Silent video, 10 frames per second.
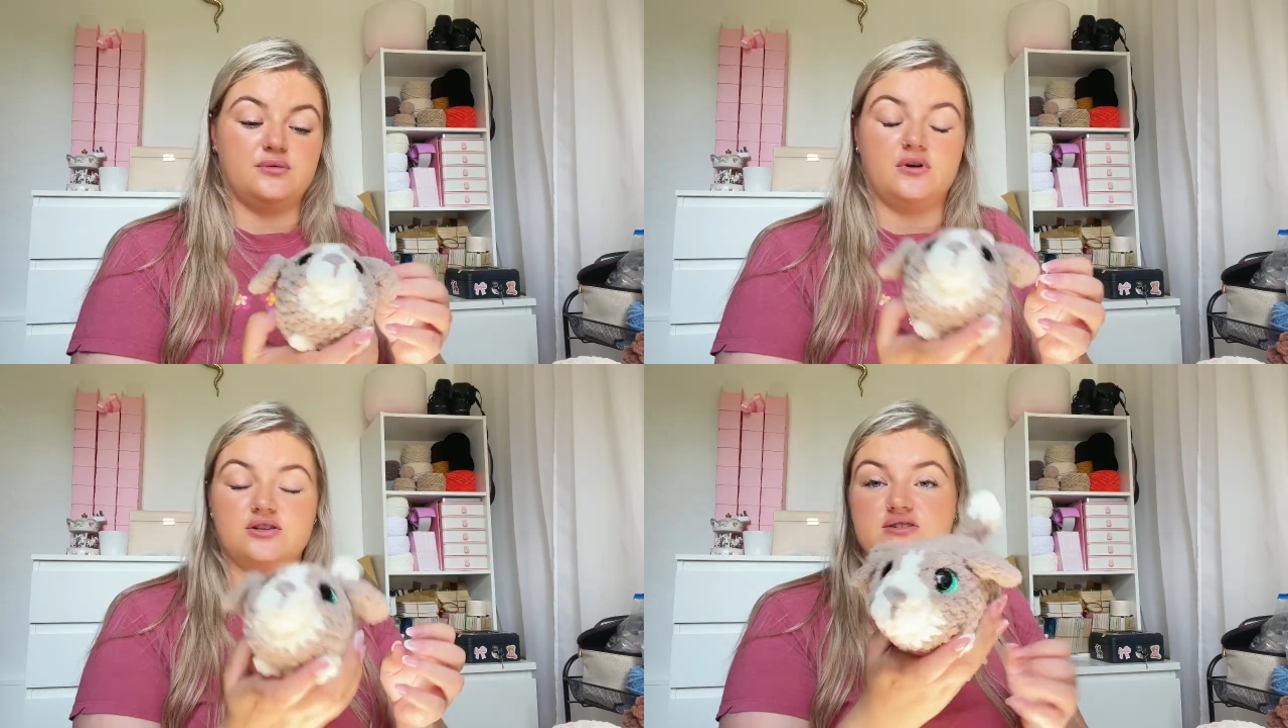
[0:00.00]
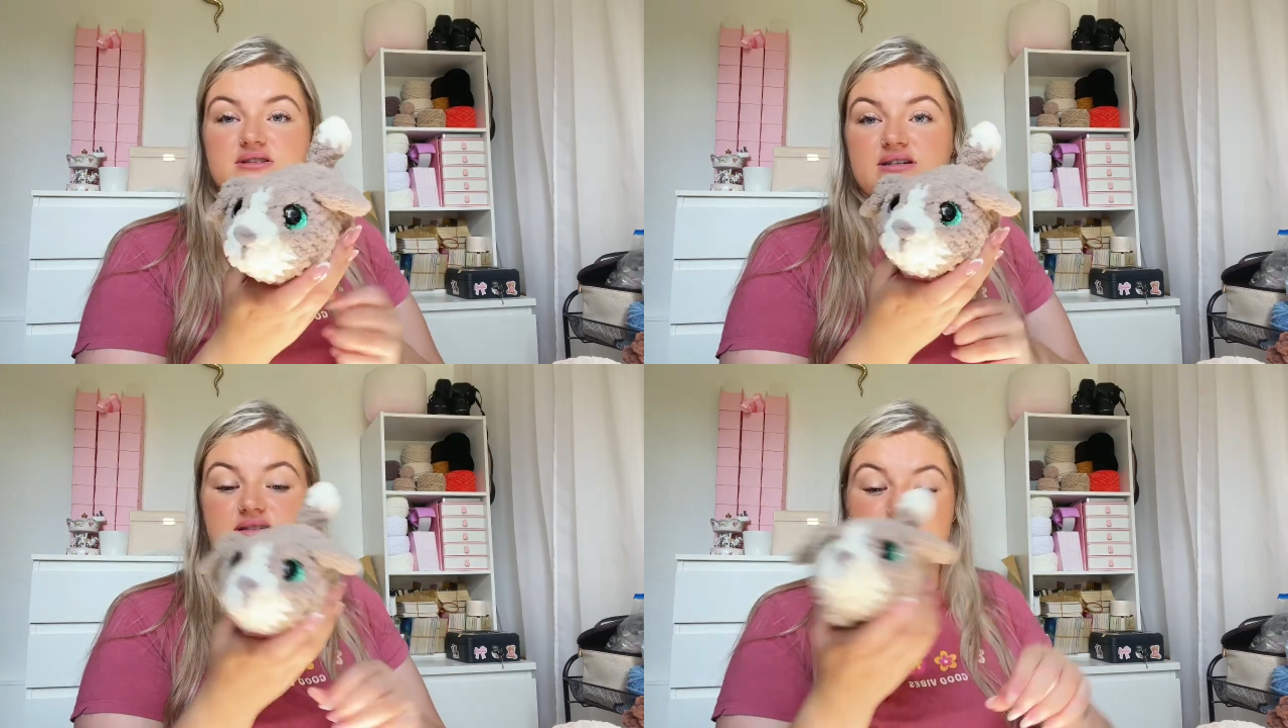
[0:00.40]
I just
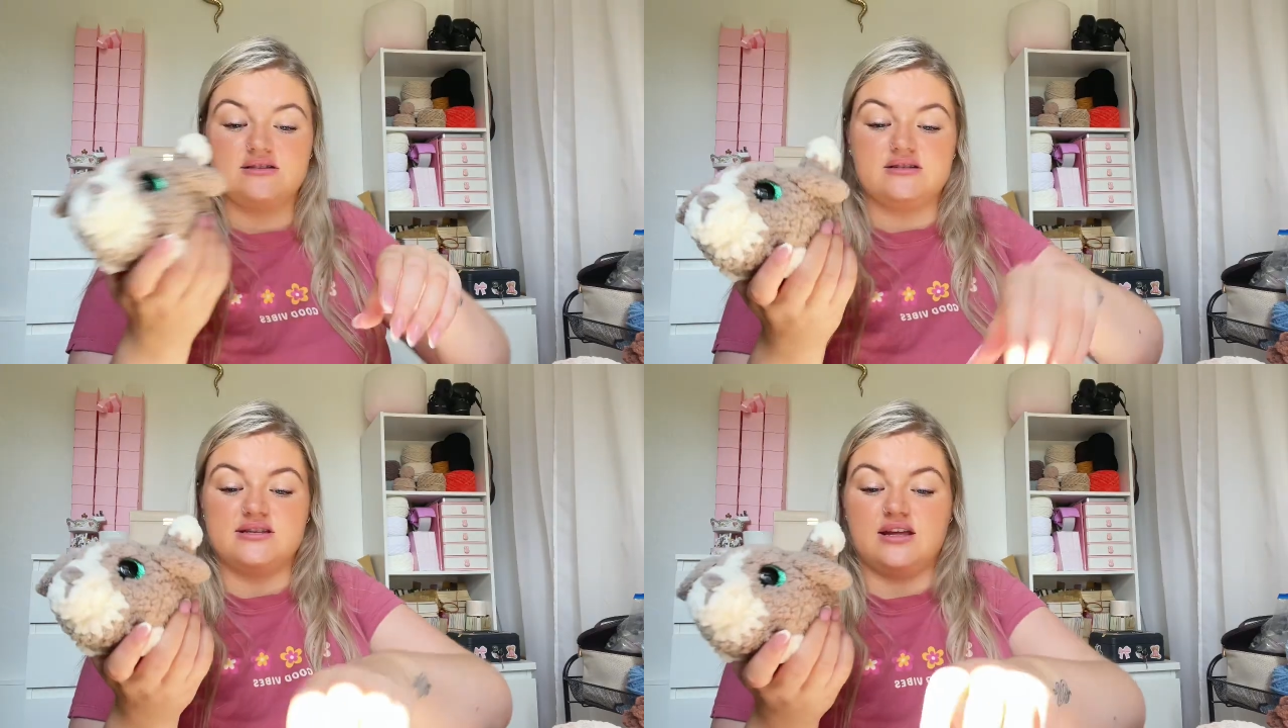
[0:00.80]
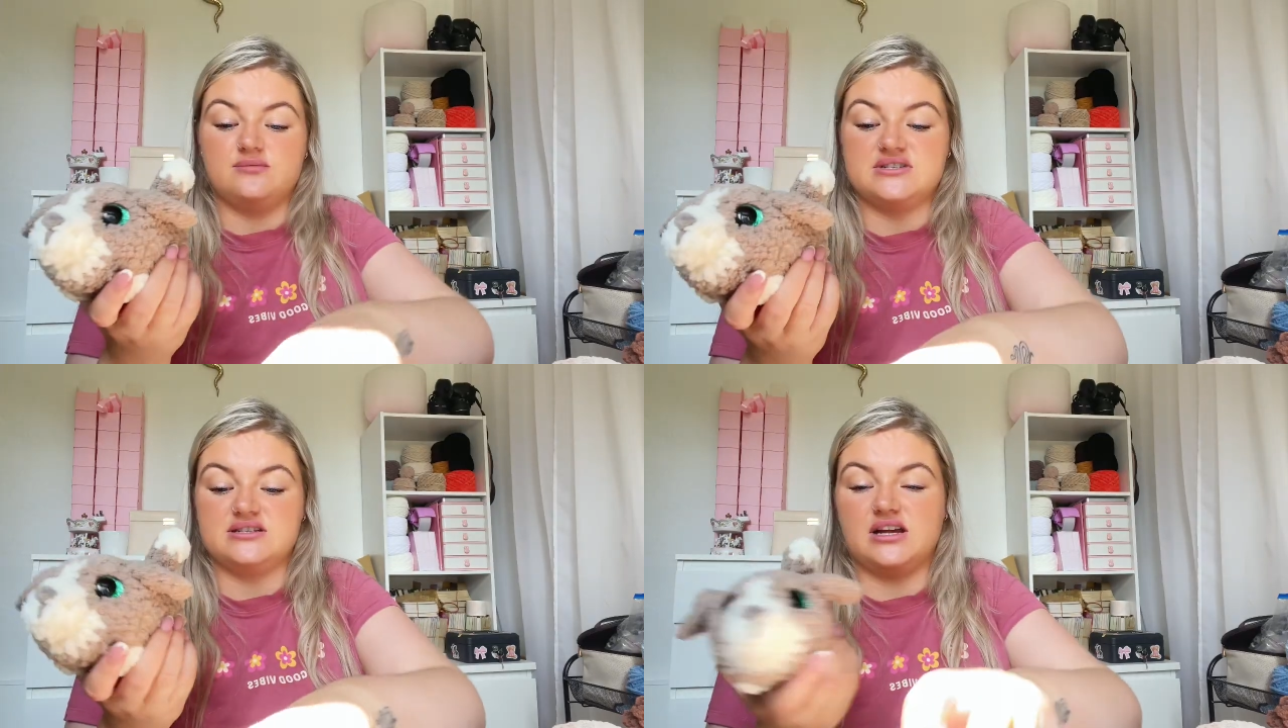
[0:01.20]
did the same
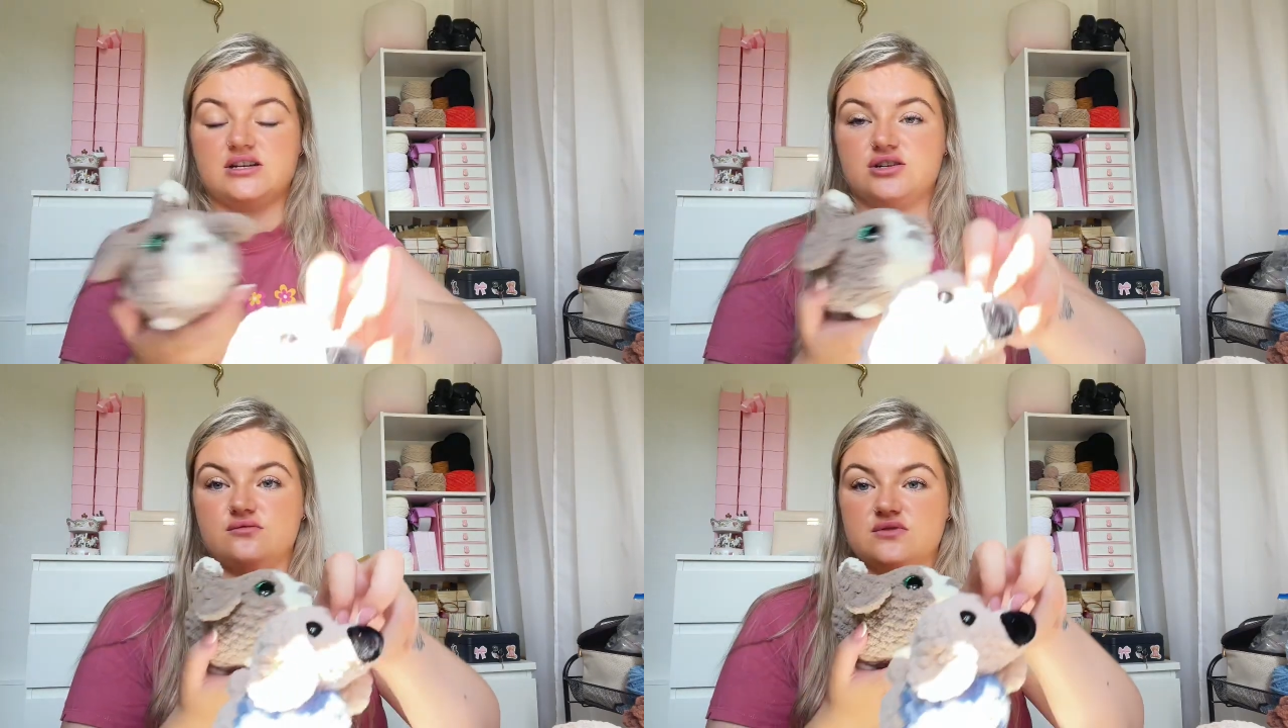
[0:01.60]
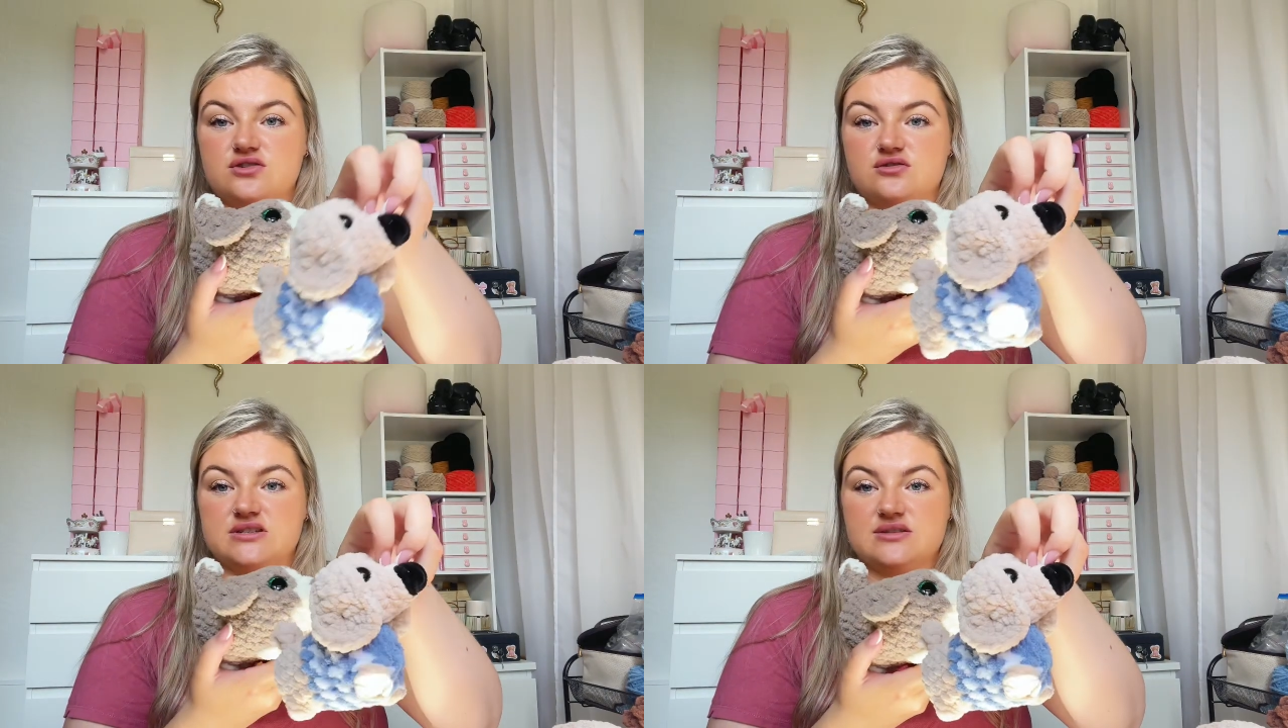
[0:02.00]
as the dash
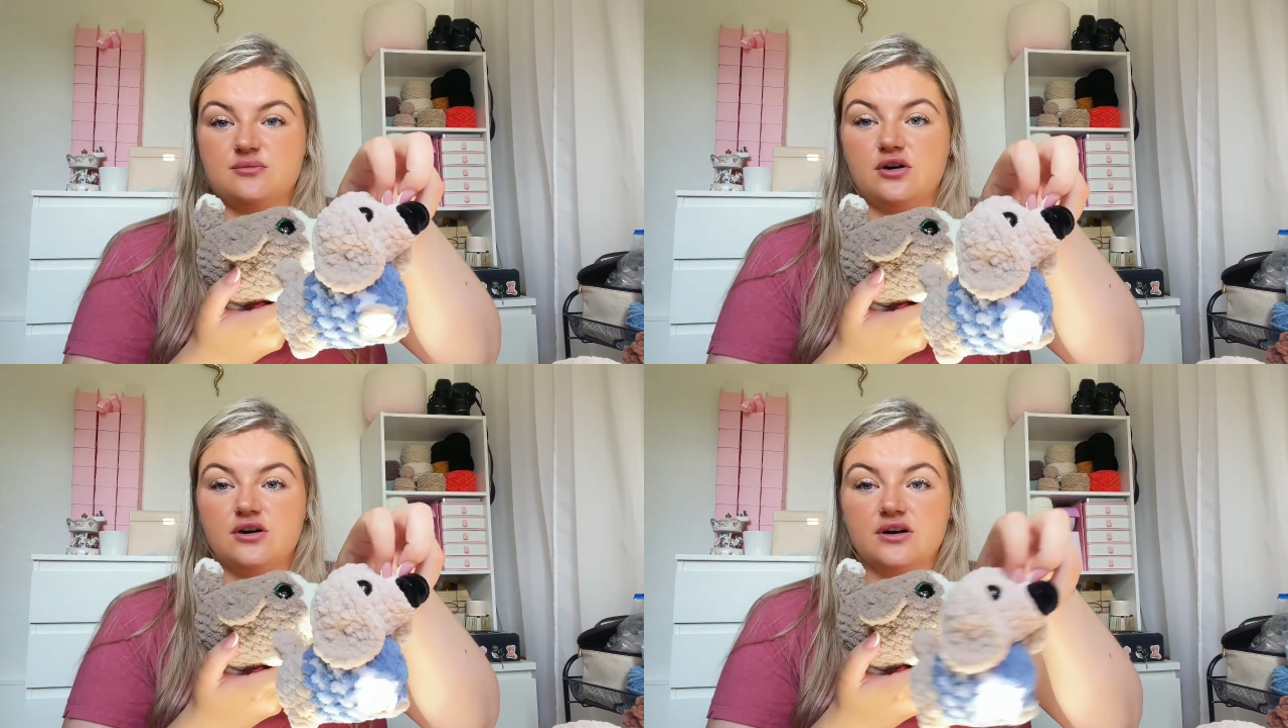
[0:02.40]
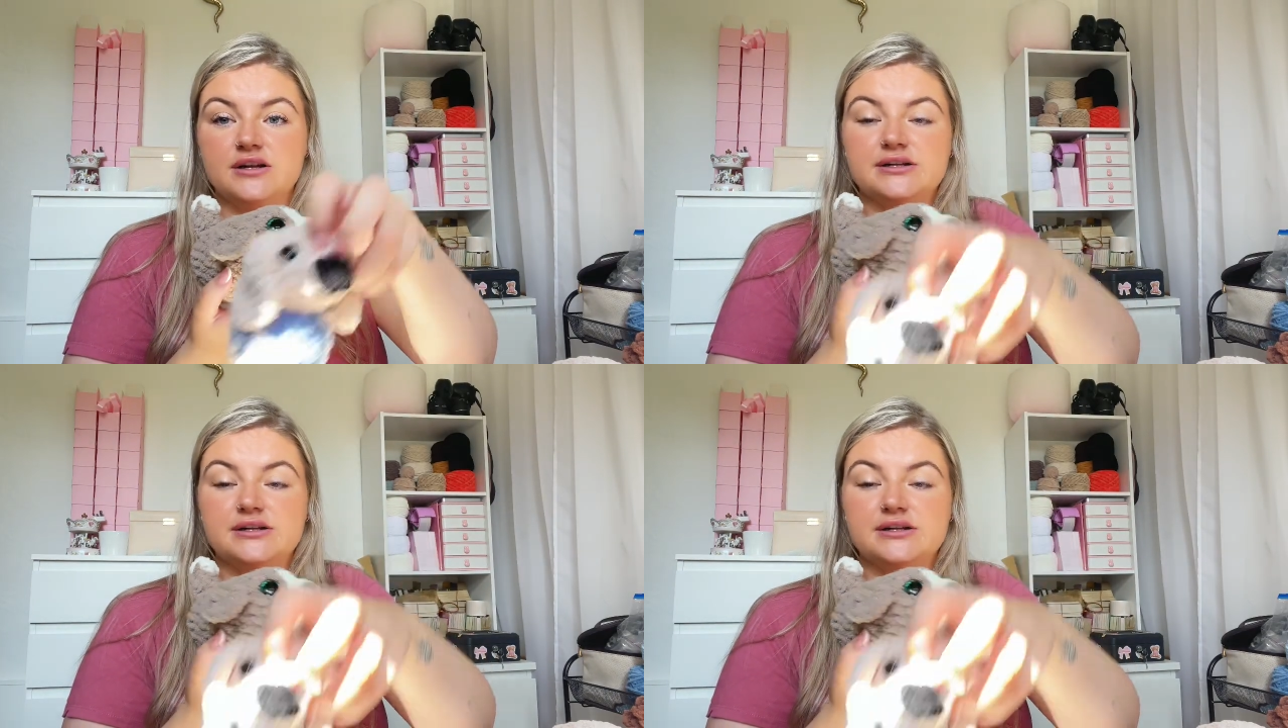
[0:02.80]
hounds, just smaller.